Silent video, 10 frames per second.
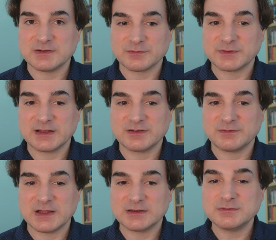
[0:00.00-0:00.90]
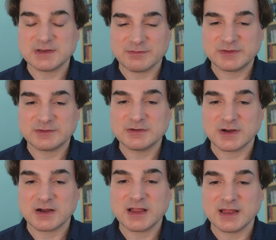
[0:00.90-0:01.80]
don't forget to follow Dev with
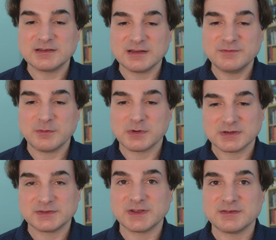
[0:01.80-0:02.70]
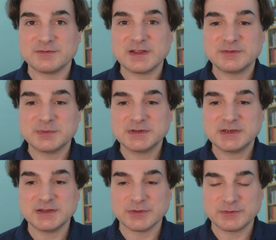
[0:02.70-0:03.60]
Serdar and InfoWorld on Facebook,
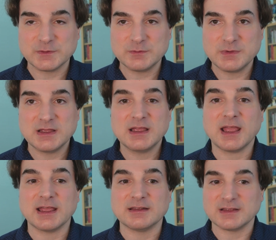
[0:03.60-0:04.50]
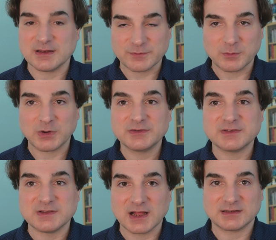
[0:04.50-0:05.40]
YouTube, and InfoWorld dot